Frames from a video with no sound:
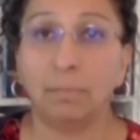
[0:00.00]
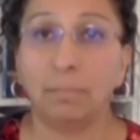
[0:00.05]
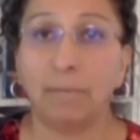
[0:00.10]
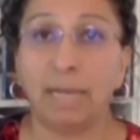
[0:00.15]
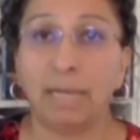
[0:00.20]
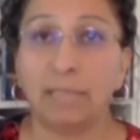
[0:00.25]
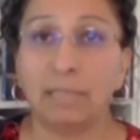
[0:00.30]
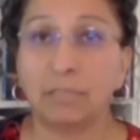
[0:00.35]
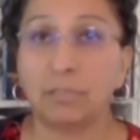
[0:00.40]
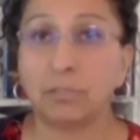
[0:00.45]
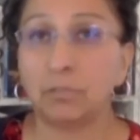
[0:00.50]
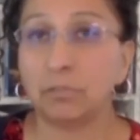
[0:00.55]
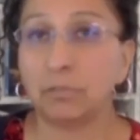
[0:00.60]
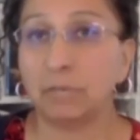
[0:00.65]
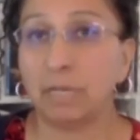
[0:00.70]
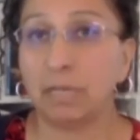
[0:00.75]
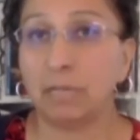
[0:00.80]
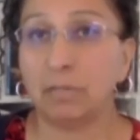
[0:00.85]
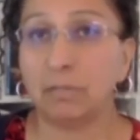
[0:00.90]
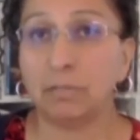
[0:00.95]
Pastors or
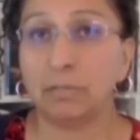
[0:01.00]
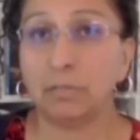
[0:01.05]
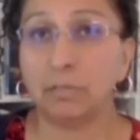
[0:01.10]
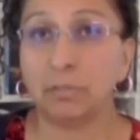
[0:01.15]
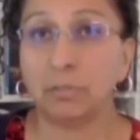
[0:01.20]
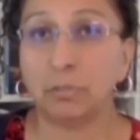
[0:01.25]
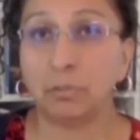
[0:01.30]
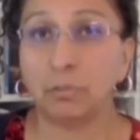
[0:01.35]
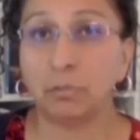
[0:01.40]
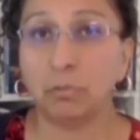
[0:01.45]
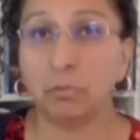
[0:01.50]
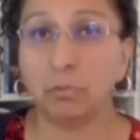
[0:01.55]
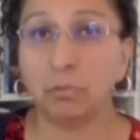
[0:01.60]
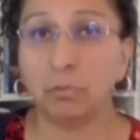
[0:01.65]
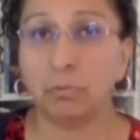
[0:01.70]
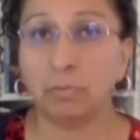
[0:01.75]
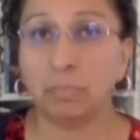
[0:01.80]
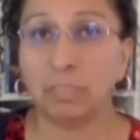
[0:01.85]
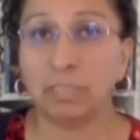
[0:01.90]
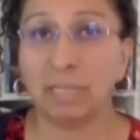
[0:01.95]
elders who
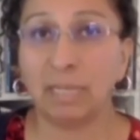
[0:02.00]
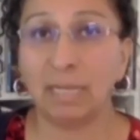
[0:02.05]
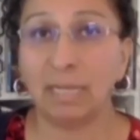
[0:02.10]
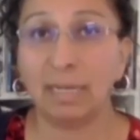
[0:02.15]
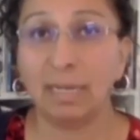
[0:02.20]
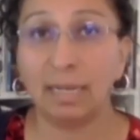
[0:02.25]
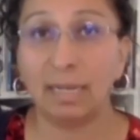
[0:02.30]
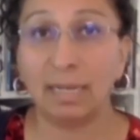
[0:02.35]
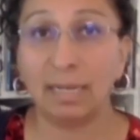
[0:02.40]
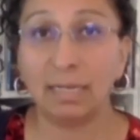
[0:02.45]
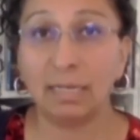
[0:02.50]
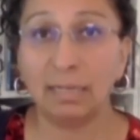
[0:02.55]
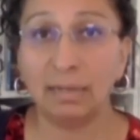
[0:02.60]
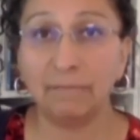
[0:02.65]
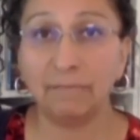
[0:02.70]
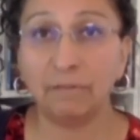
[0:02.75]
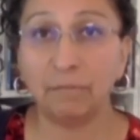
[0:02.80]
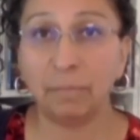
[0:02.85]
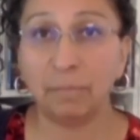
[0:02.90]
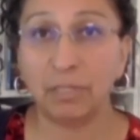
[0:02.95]
retain any
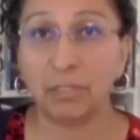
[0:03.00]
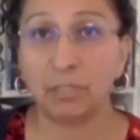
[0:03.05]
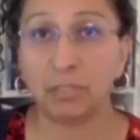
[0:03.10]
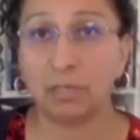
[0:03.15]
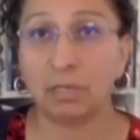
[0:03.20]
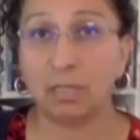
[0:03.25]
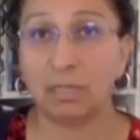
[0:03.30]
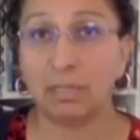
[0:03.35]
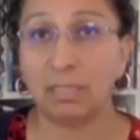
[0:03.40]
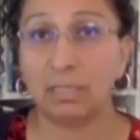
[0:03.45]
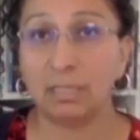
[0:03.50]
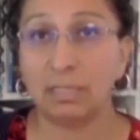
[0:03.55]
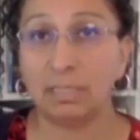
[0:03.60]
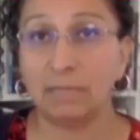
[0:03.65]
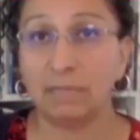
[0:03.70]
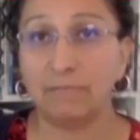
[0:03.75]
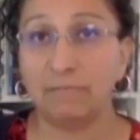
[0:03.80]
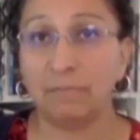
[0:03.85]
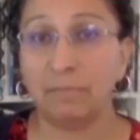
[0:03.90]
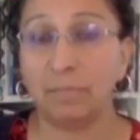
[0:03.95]
information on this
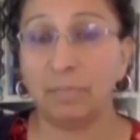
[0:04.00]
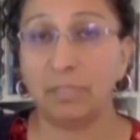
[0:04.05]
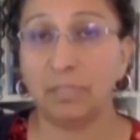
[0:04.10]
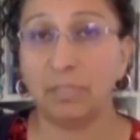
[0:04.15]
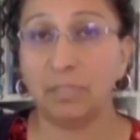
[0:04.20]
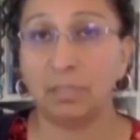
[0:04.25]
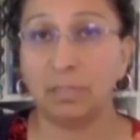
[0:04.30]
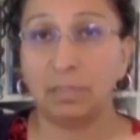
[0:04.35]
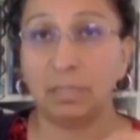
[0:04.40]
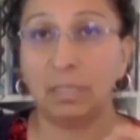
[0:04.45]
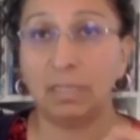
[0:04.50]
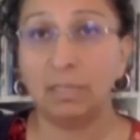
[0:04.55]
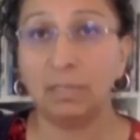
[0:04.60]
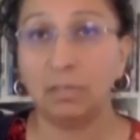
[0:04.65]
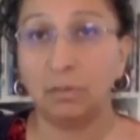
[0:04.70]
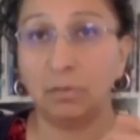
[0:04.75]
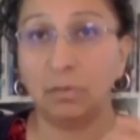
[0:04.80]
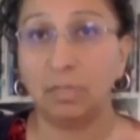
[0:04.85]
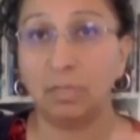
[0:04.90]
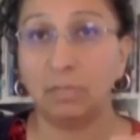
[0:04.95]
information,
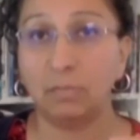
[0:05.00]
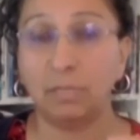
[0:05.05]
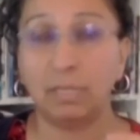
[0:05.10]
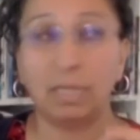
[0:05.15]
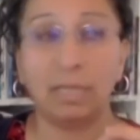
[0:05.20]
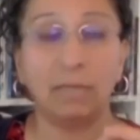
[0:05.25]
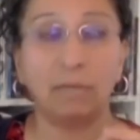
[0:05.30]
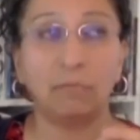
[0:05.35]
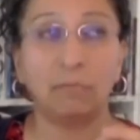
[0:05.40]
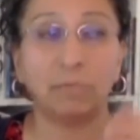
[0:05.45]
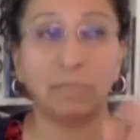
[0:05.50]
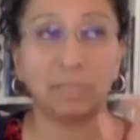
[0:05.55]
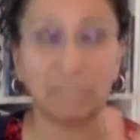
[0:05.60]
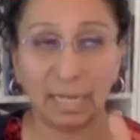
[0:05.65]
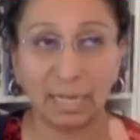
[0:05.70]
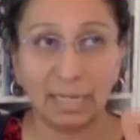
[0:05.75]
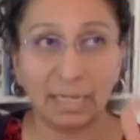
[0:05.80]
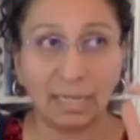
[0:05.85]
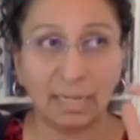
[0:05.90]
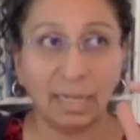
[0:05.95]
that when they
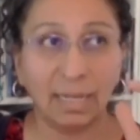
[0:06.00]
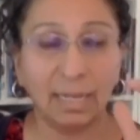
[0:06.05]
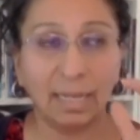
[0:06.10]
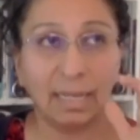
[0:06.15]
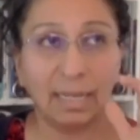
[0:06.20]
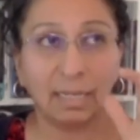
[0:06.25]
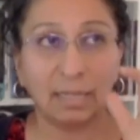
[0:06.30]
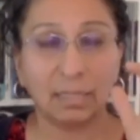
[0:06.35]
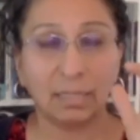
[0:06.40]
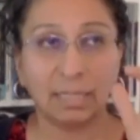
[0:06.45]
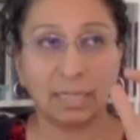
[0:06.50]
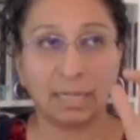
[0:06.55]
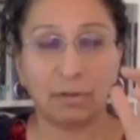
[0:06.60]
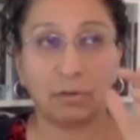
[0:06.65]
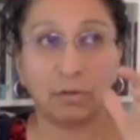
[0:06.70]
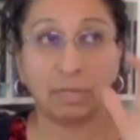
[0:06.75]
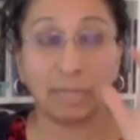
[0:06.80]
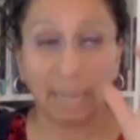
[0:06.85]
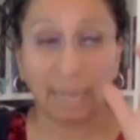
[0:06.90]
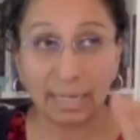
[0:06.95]
retain
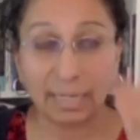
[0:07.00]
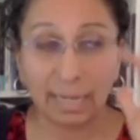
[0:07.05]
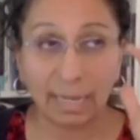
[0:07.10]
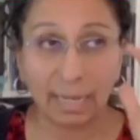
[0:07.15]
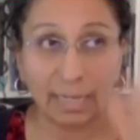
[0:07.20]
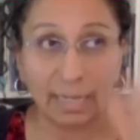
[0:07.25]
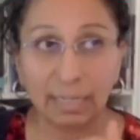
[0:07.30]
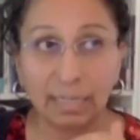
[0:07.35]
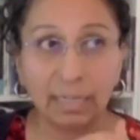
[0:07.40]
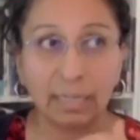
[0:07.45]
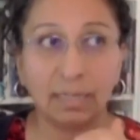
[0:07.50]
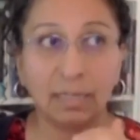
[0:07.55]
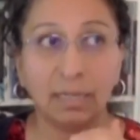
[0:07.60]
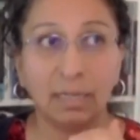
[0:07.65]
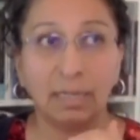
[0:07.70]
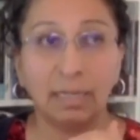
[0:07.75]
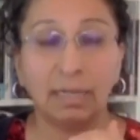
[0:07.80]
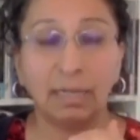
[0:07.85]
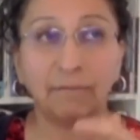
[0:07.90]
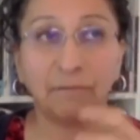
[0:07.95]
or gain any
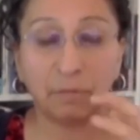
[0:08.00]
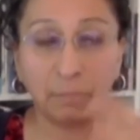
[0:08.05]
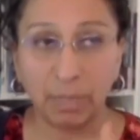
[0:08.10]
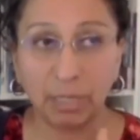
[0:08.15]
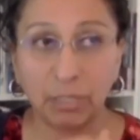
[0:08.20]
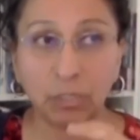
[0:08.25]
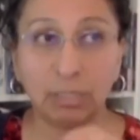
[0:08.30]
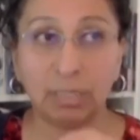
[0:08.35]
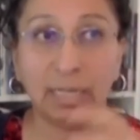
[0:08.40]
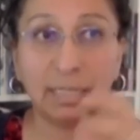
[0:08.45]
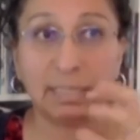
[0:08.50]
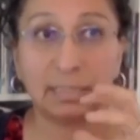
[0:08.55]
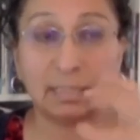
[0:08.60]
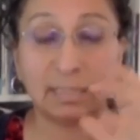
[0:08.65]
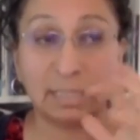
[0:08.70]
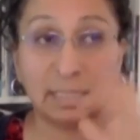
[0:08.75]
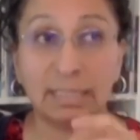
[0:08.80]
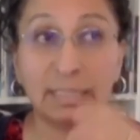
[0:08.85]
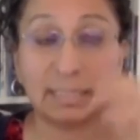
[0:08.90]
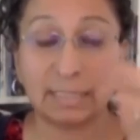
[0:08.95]
information that
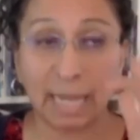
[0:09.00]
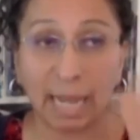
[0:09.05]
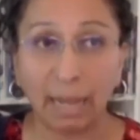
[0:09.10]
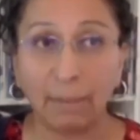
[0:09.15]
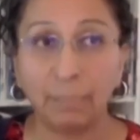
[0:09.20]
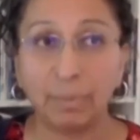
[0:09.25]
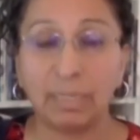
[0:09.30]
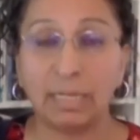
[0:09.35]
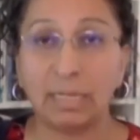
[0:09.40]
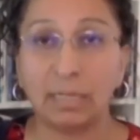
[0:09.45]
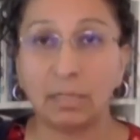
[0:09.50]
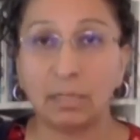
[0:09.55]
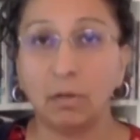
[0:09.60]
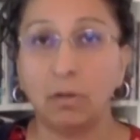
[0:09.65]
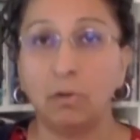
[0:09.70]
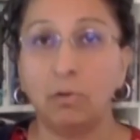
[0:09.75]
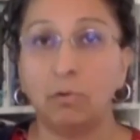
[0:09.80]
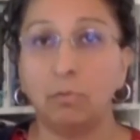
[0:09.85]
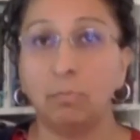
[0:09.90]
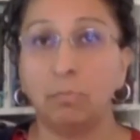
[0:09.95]
this is happening in the
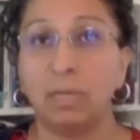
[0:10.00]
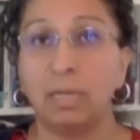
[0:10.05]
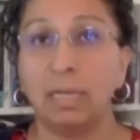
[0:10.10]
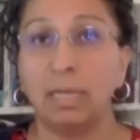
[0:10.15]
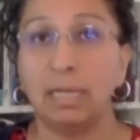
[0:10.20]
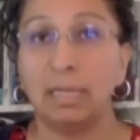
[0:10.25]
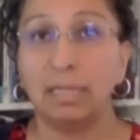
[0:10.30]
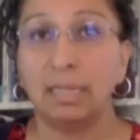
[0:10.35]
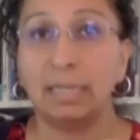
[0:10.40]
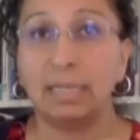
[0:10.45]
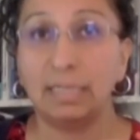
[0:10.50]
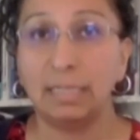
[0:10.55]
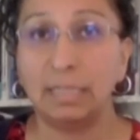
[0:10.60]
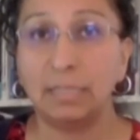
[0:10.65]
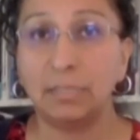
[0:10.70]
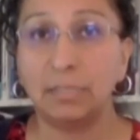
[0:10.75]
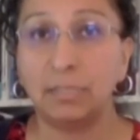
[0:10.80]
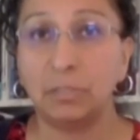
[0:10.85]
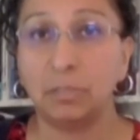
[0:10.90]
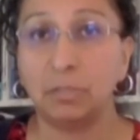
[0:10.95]
home, they
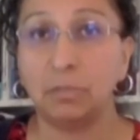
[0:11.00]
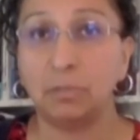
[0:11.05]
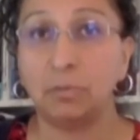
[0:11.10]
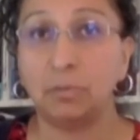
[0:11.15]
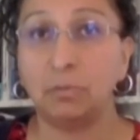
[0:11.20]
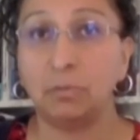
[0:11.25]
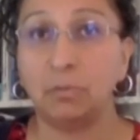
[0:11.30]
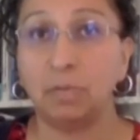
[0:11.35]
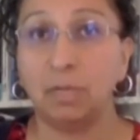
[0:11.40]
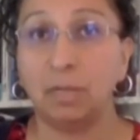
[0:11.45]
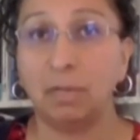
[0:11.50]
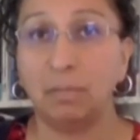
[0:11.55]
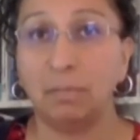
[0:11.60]
need to